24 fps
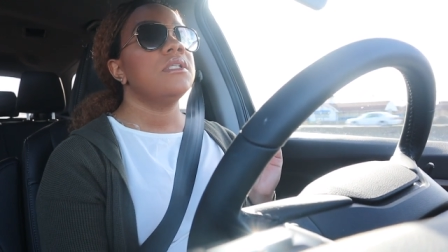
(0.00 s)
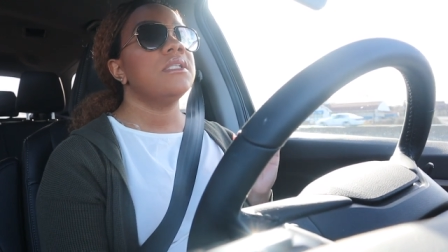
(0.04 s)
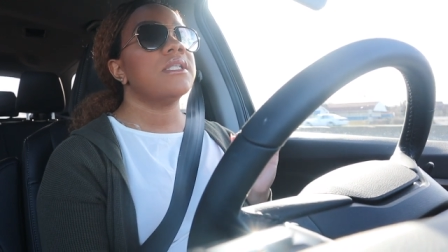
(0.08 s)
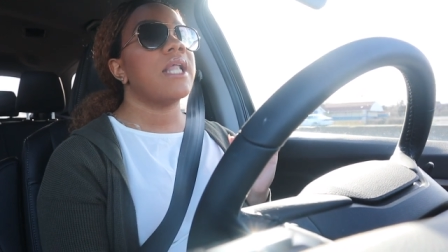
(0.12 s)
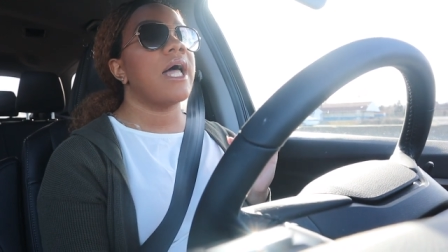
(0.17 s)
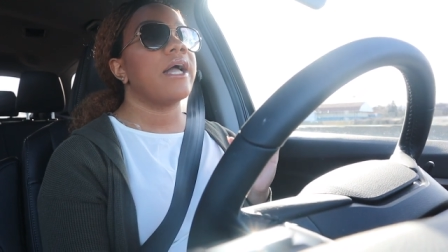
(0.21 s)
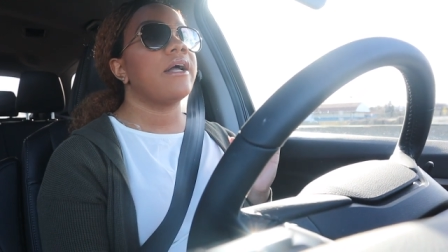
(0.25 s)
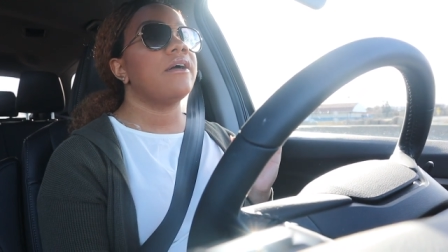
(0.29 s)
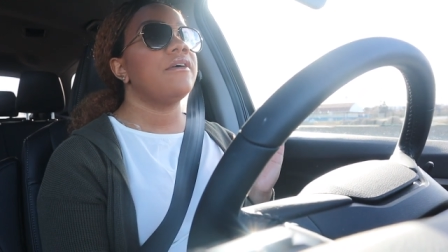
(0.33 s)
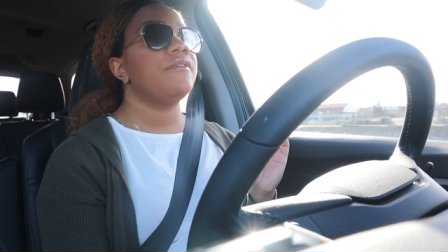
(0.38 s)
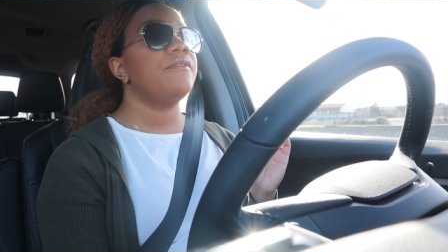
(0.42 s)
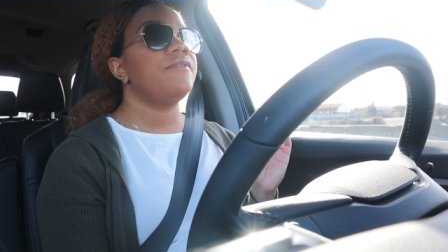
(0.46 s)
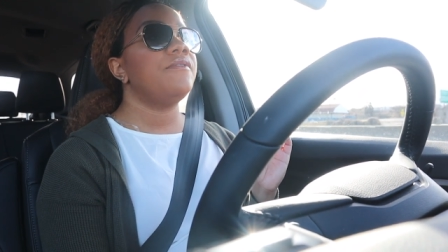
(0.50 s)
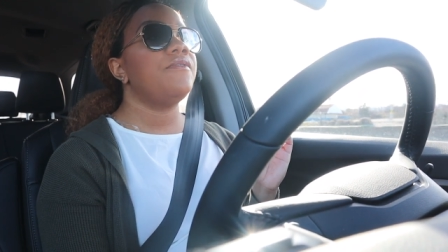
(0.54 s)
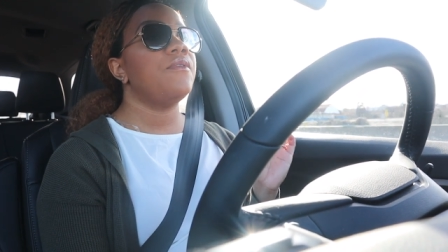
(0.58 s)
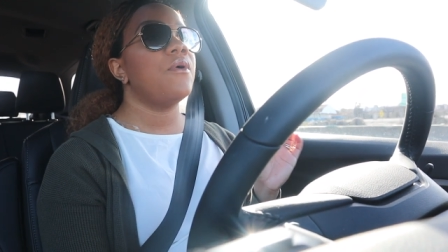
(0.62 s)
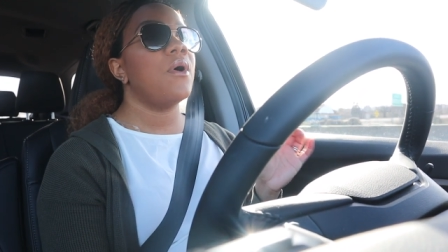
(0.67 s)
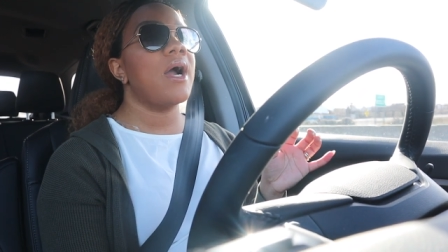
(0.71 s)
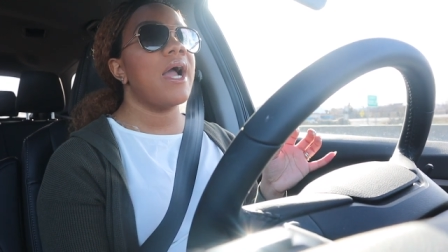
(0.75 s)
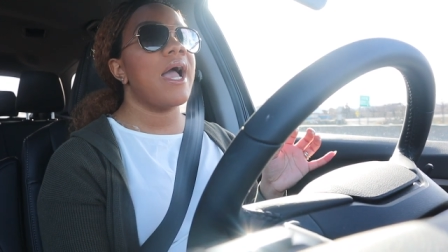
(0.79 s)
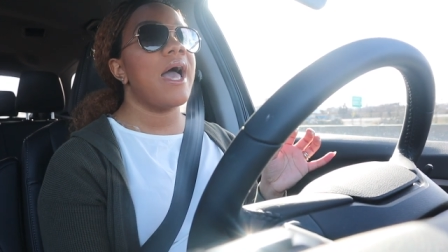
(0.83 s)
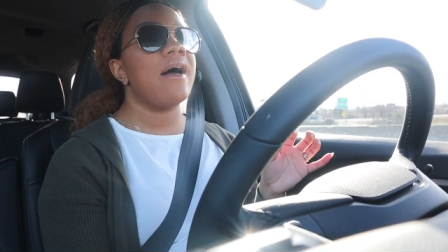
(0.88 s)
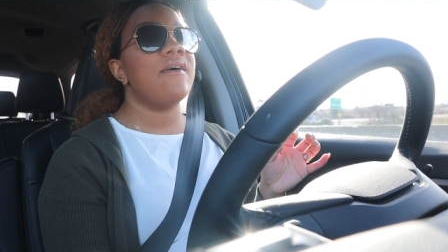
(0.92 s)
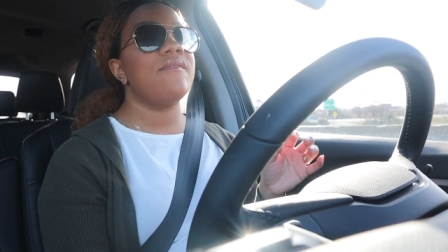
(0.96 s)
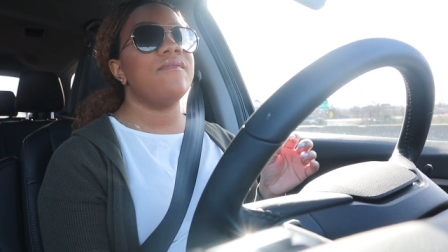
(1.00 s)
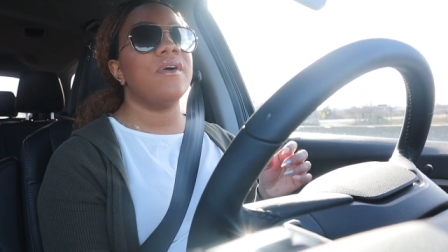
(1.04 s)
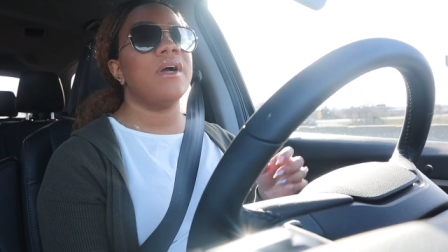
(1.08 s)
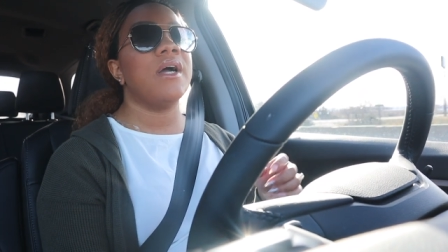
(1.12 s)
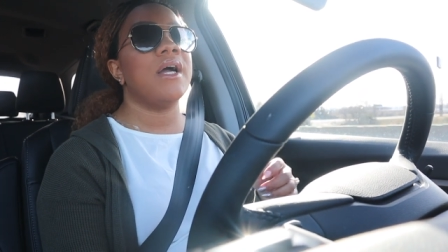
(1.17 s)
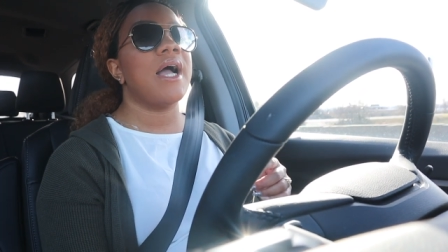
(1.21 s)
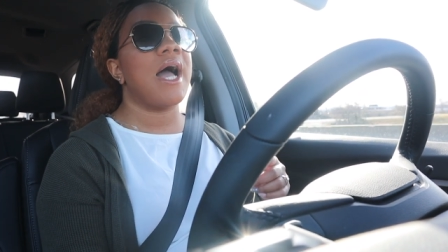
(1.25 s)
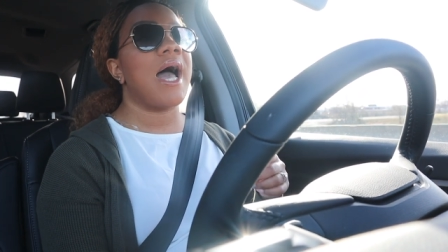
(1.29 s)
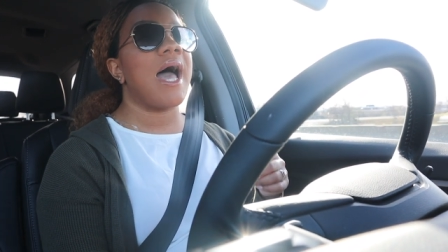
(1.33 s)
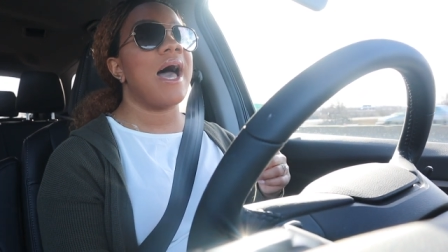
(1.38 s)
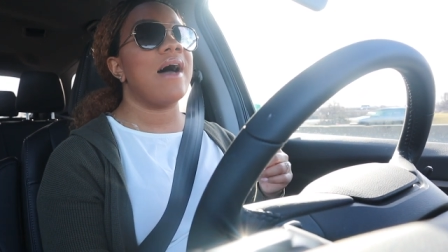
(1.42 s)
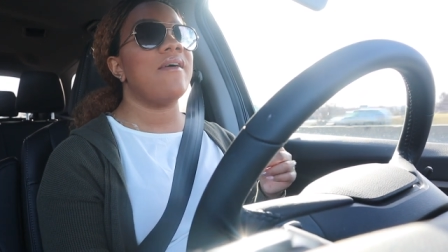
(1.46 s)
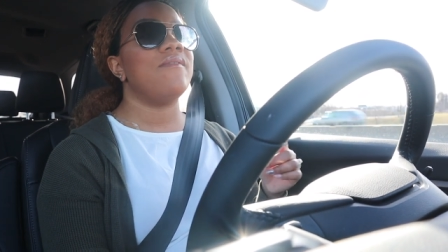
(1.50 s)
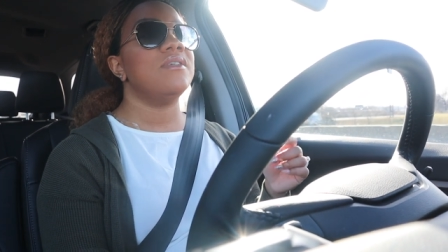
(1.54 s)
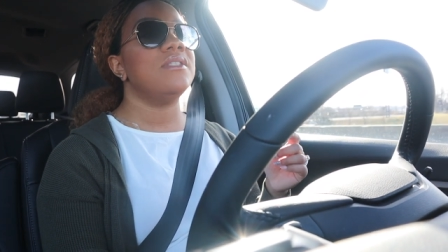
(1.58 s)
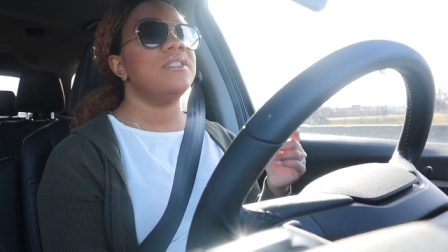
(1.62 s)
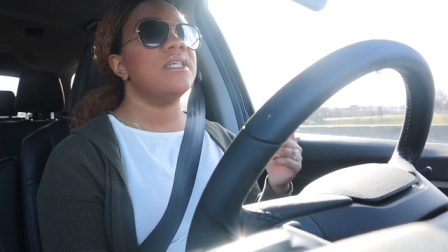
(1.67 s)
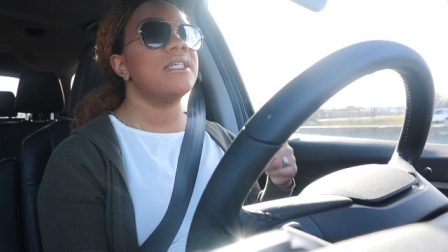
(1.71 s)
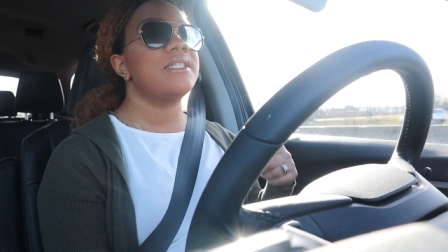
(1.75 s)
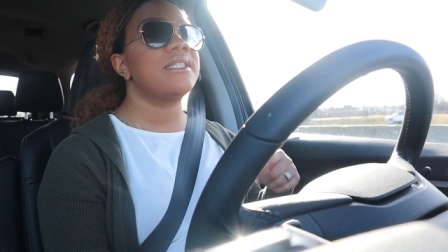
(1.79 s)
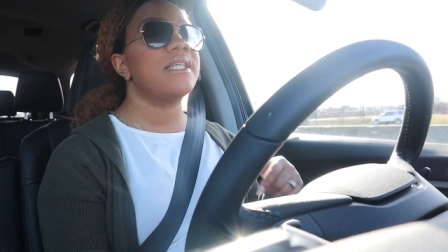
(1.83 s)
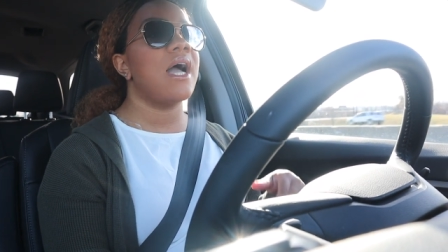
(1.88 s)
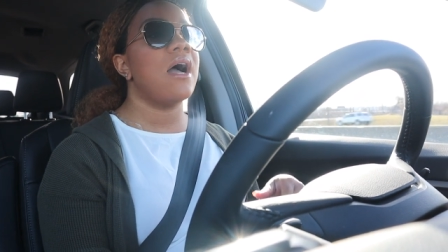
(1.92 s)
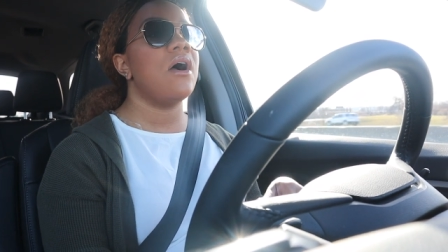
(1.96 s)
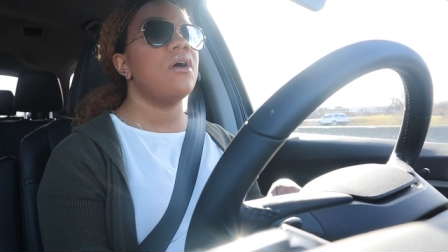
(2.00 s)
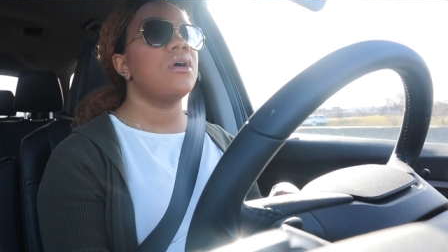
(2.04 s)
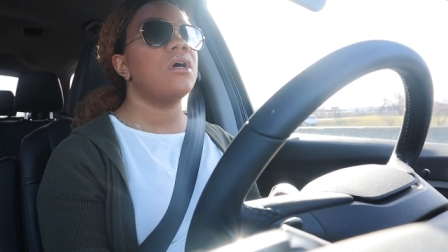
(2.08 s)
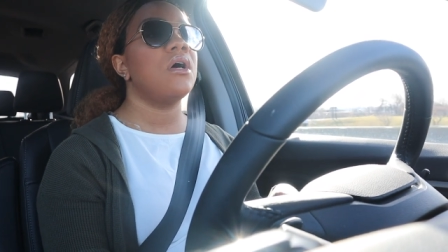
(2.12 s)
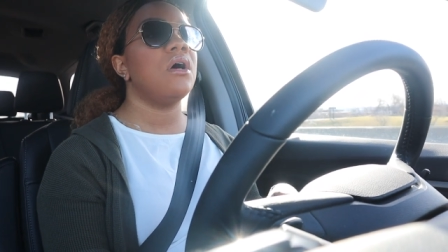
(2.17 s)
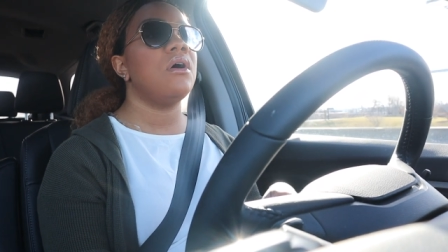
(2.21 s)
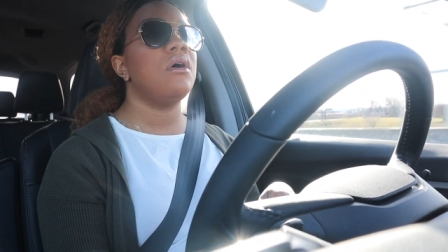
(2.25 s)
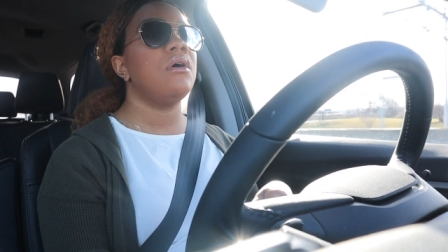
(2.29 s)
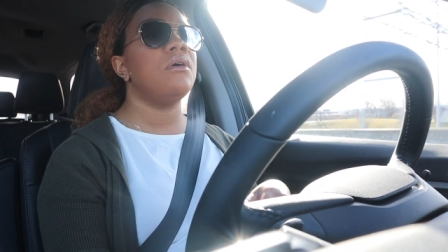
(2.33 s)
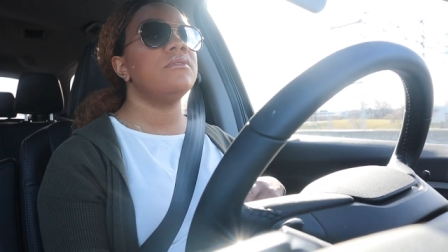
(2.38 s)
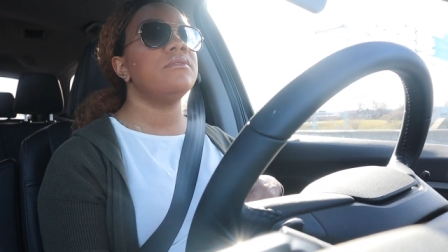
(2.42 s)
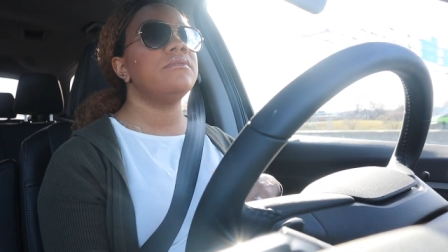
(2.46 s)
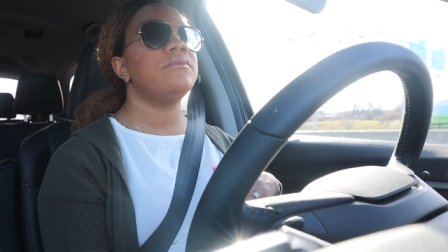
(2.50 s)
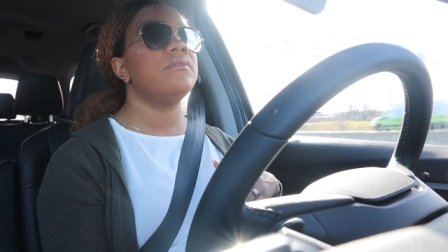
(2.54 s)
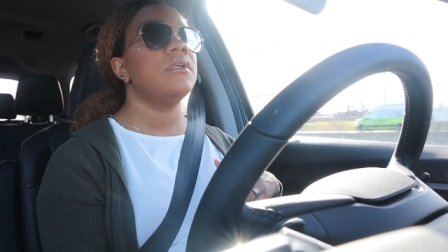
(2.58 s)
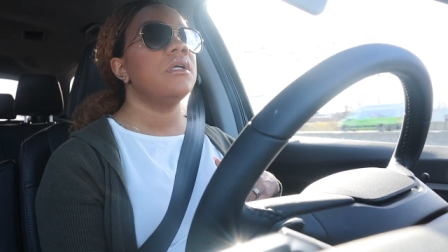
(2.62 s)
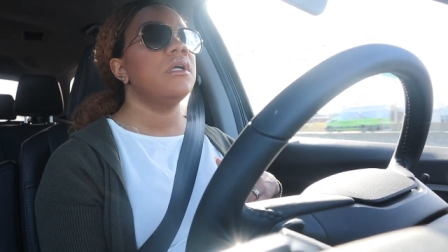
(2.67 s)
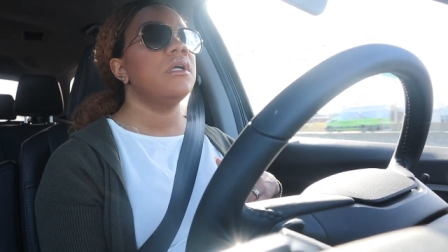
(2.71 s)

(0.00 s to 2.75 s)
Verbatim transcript: like forever. I have a discount code